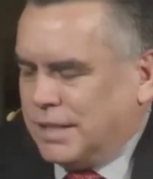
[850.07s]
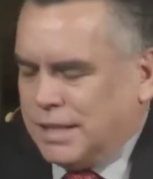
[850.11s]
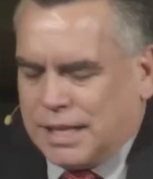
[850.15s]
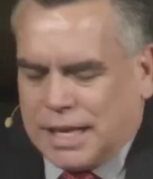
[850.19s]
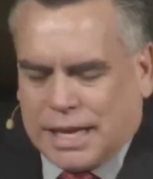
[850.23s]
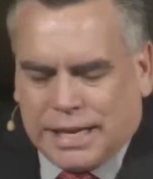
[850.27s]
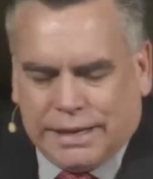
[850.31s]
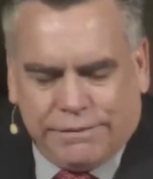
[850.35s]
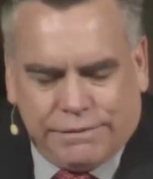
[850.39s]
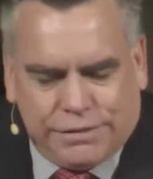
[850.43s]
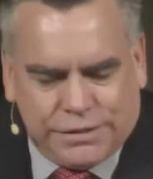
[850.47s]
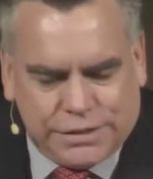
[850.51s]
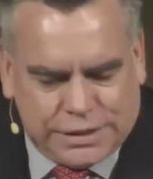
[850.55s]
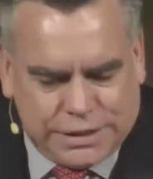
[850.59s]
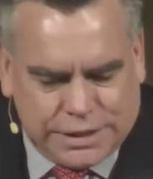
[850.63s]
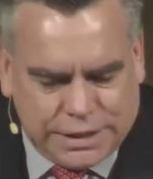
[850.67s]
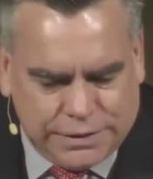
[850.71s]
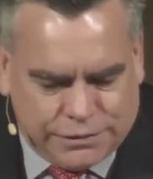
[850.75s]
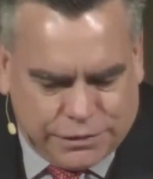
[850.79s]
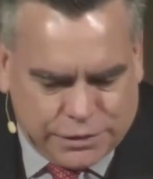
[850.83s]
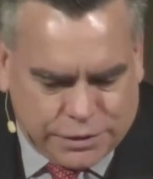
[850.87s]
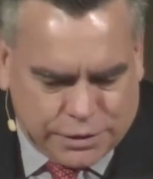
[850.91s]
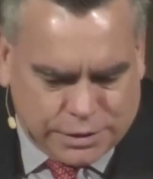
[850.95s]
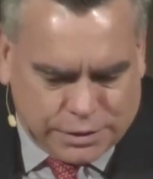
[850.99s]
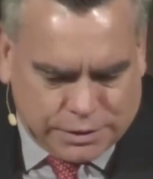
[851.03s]
Life is
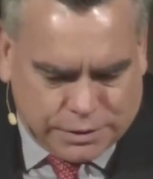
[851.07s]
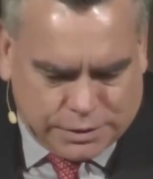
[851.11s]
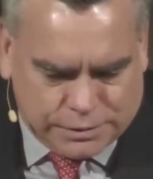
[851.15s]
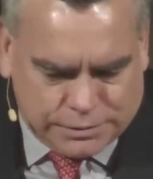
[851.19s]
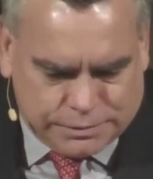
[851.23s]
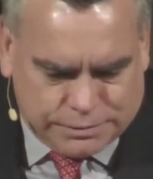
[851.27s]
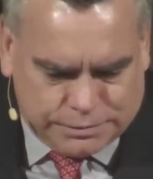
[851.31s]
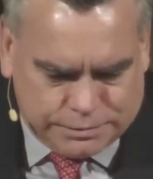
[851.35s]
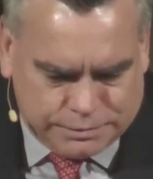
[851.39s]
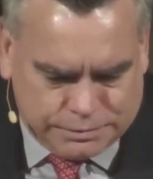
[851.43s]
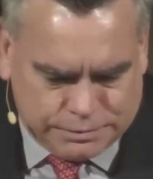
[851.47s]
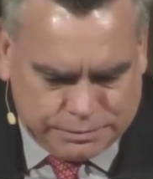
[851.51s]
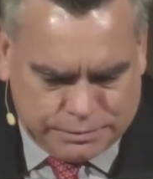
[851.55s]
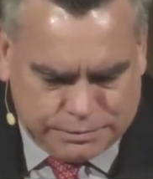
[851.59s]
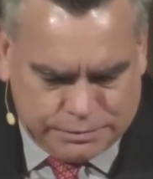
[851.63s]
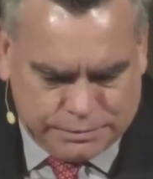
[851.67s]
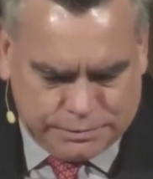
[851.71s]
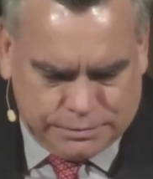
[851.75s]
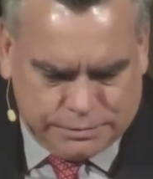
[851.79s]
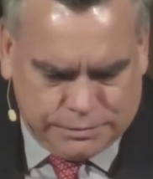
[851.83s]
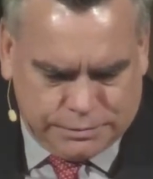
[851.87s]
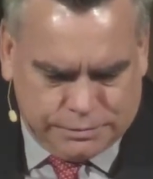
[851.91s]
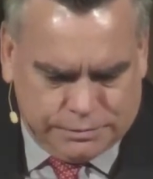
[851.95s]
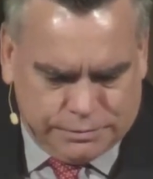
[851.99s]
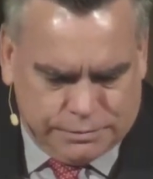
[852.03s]
difficult,
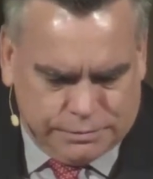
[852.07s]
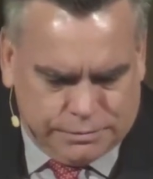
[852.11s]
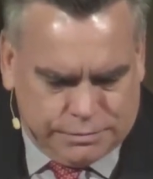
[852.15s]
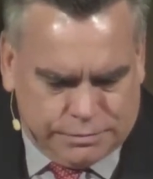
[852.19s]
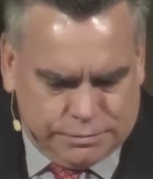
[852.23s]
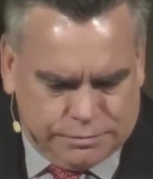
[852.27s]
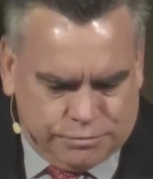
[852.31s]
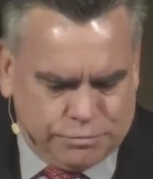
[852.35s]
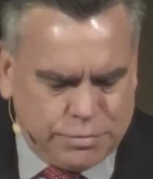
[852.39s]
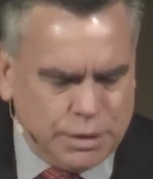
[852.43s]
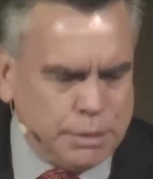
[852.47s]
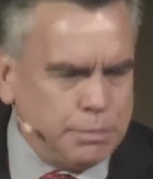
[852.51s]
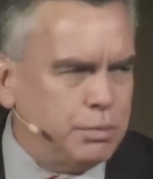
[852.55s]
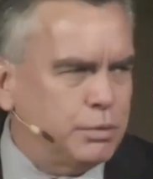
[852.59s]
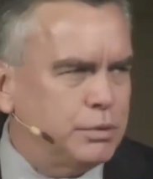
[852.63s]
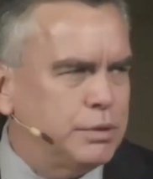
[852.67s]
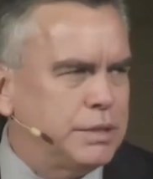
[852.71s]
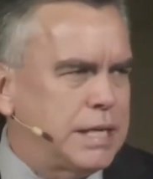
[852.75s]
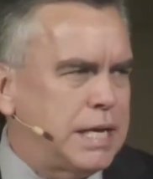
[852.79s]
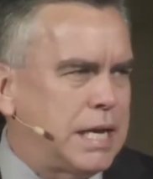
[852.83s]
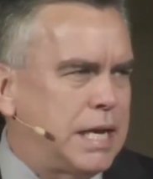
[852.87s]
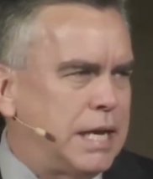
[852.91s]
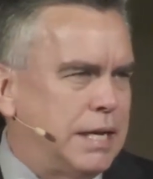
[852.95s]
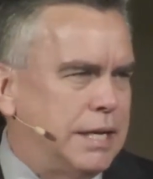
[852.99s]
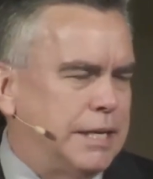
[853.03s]
people
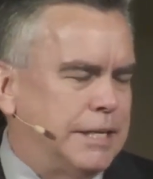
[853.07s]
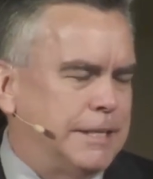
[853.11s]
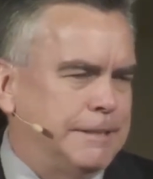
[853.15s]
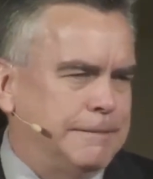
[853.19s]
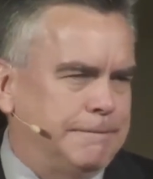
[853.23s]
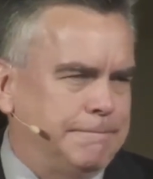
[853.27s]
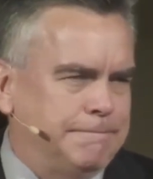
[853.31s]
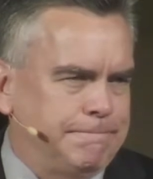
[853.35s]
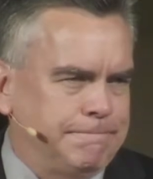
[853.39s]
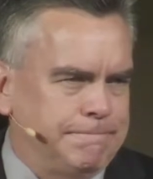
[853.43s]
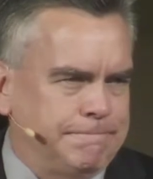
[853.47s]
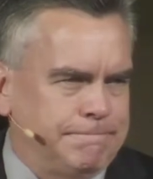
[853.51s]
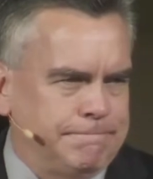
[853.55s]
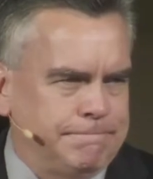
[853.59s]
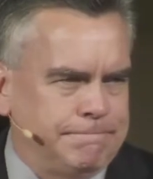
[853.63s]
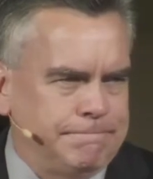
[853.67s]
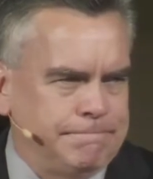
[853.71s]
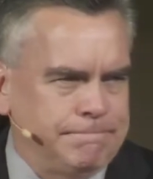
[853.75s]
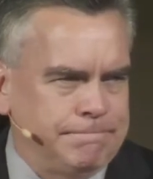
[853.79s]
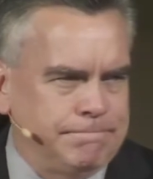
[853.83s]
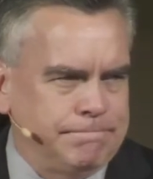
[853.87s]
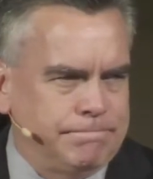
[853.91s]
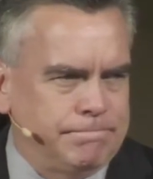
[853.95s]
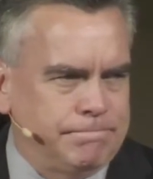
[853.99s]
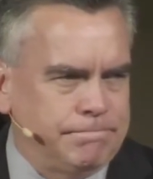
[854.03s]
die,
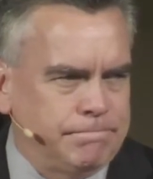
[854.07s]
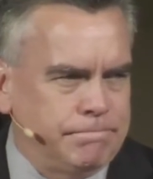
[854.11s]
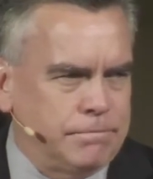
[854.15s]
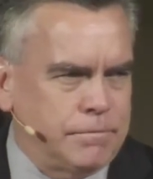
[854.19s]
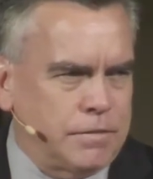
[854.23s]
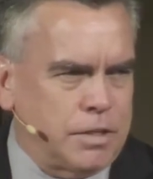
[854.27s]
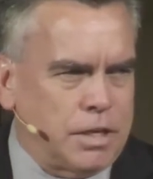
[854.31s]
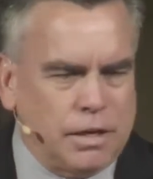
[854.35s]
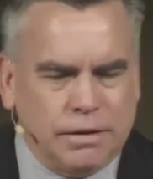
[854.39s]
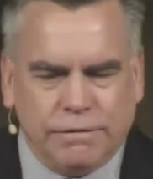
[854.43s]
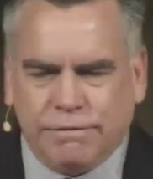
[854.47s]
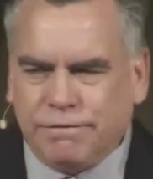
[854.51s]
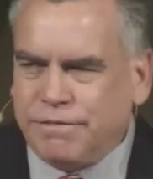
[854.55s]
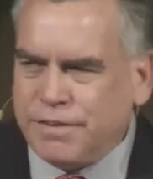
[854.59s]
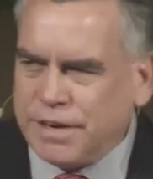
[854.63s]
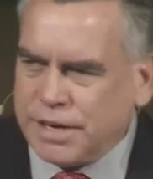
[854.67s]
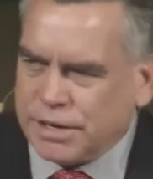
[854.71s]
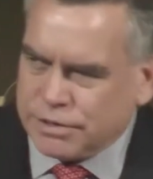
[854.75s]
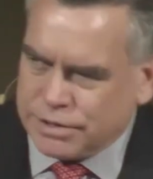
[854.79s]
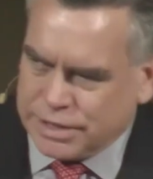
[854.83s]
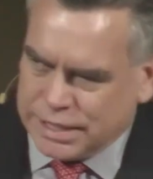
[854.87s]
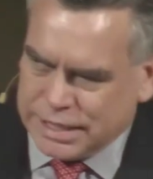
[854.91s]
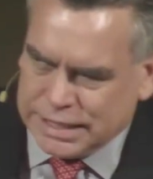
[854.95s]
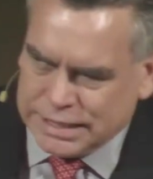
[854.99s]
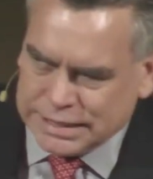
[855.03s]

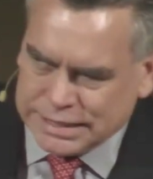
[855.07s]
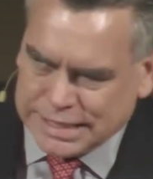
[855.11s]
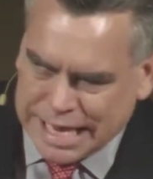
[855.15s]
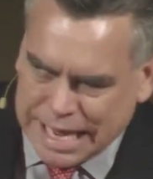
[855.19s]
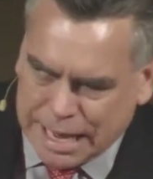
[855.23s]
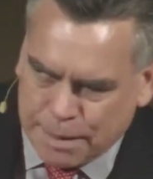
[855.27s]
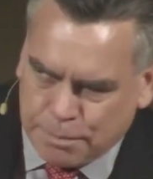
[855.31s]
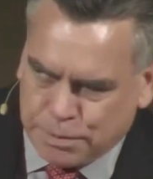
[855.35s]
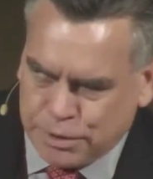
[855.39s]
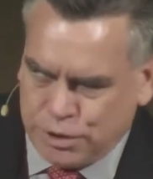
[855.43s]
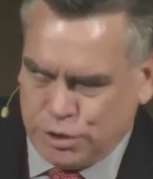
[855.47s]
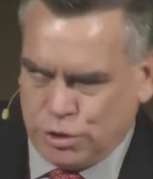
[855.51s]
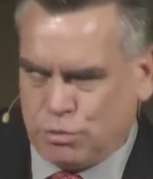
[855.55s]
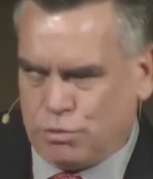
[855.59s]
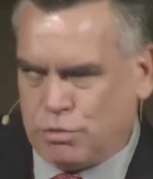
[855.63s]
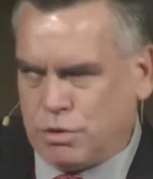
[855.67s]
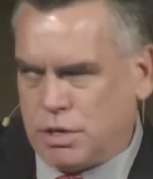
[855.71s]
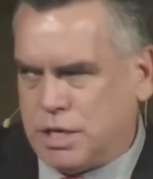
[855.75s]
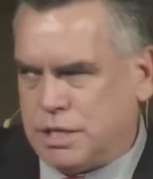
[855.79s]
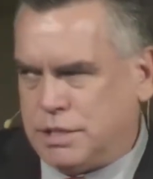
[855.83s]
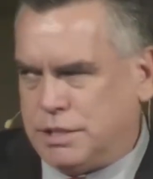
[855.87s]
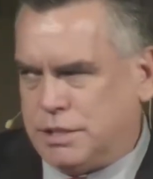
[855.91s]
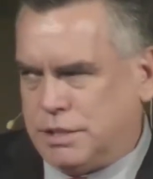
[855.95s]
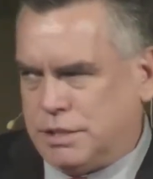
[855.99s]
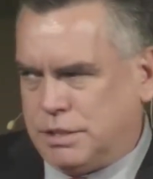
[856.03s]
unfair things happen to
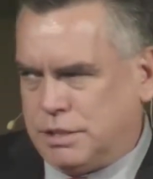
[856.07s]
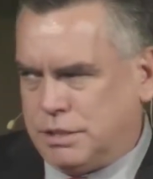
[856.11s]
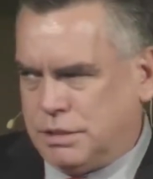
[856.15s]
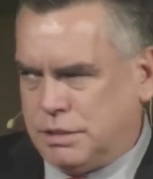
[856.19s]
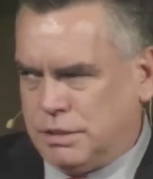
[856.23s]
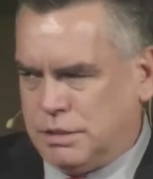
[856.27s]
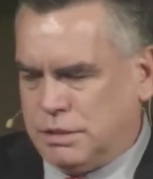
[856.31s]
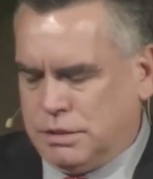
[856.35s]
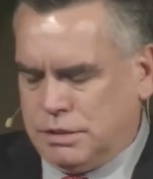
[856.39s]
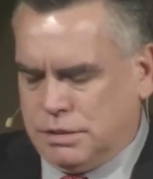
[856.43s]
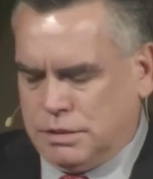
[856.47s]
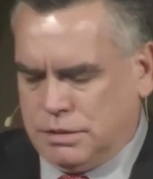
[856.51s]
us.